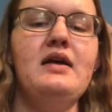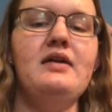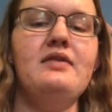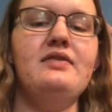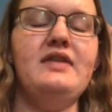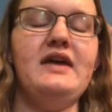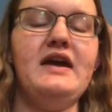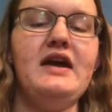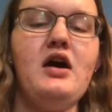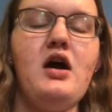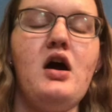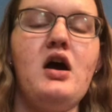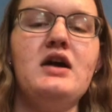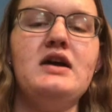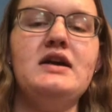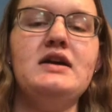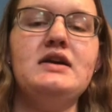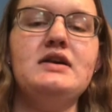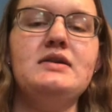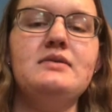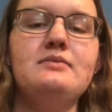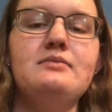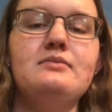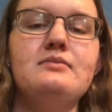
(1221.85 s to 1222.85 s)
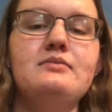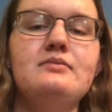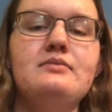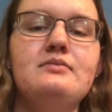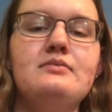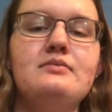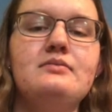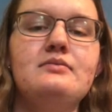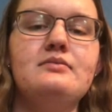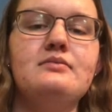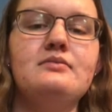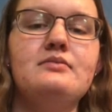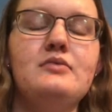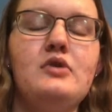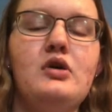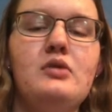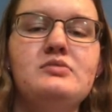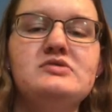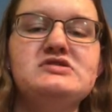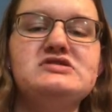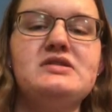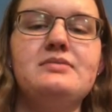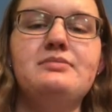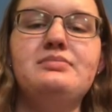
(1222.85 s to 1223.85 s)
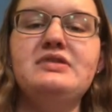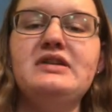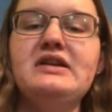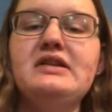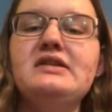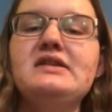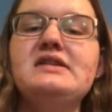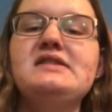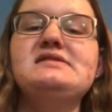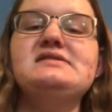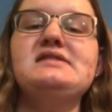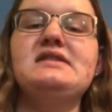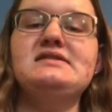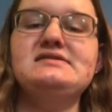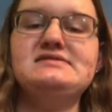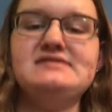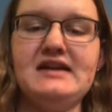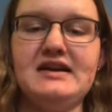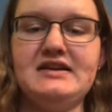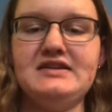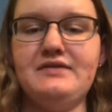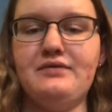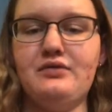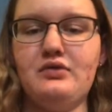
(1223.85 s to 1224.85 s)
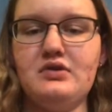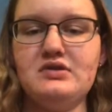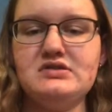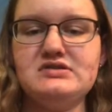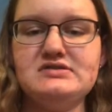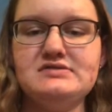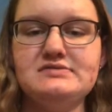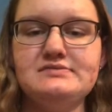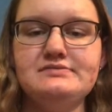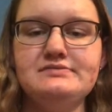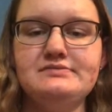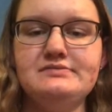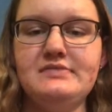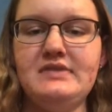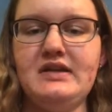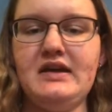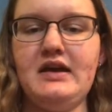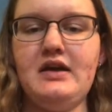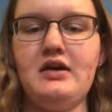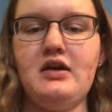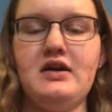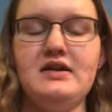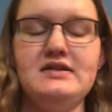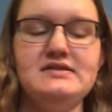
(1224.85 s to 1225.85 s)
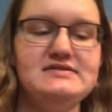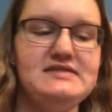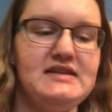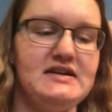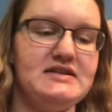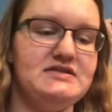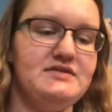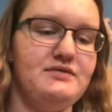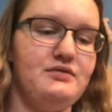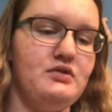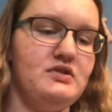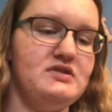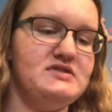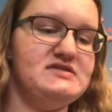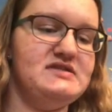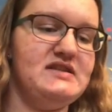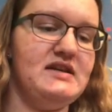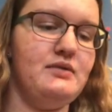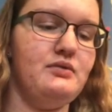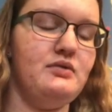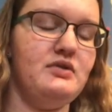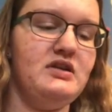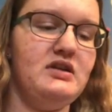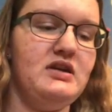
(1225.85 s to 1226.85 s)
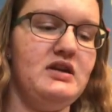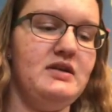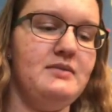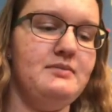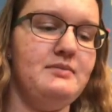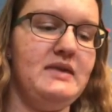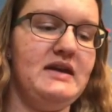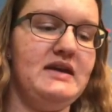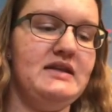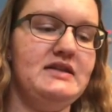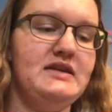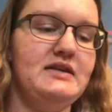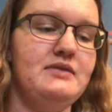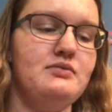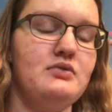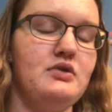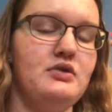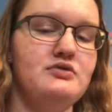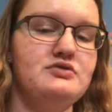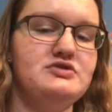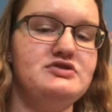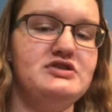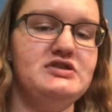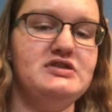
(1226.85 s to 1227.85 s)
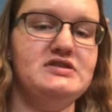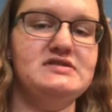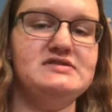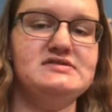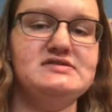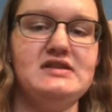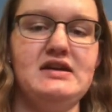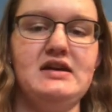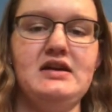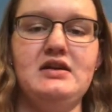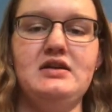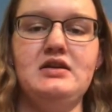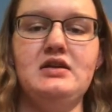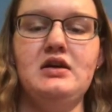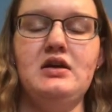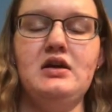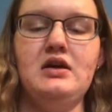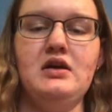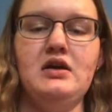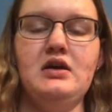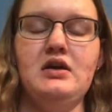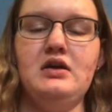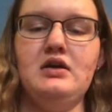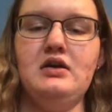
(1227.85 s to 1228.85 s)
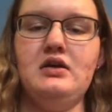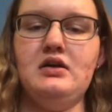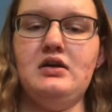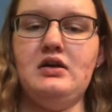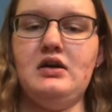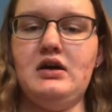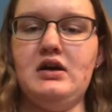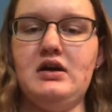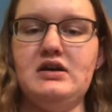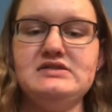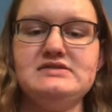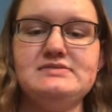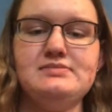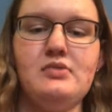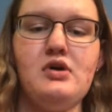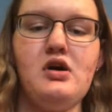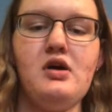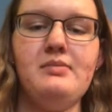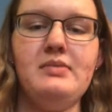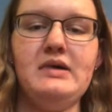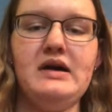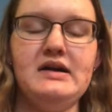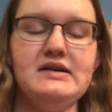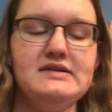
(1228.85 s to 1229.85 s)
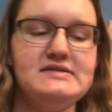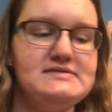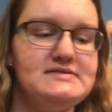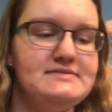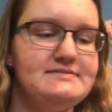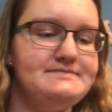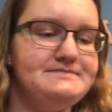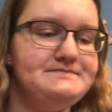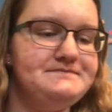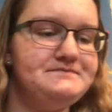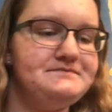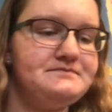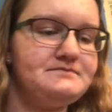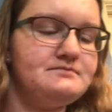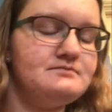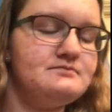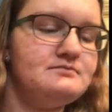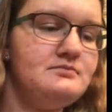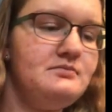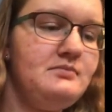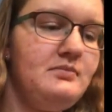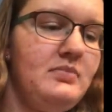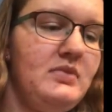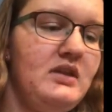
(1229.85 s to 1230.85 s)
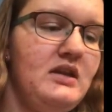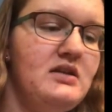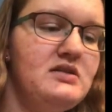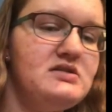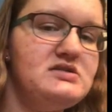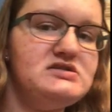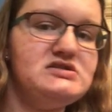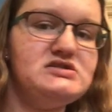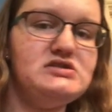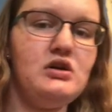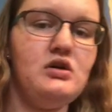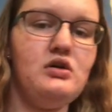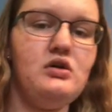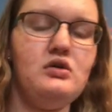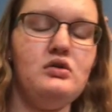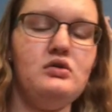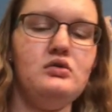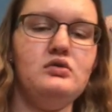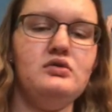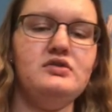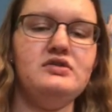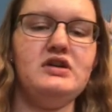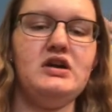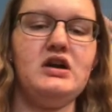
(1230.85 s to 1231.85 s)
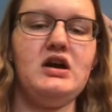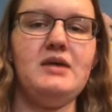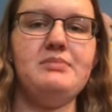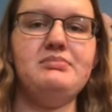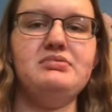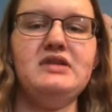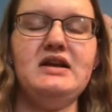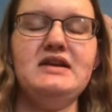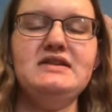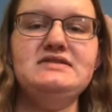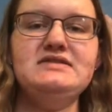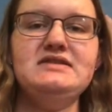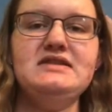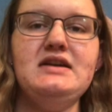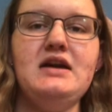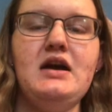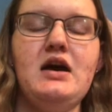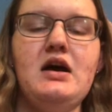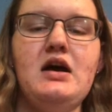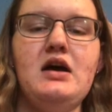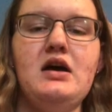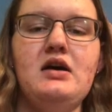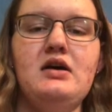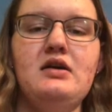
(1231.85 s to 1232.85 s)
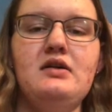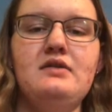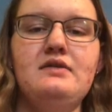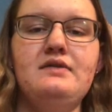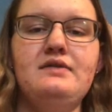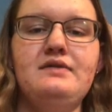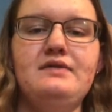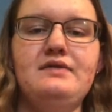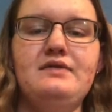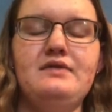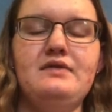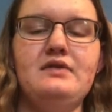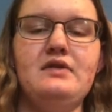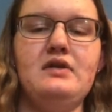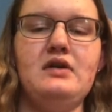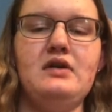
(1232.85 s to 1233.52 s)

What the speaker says: They are almost completely insectivores. They are insectivores. They will eat mainly roaches and small bugs. So there are plenty of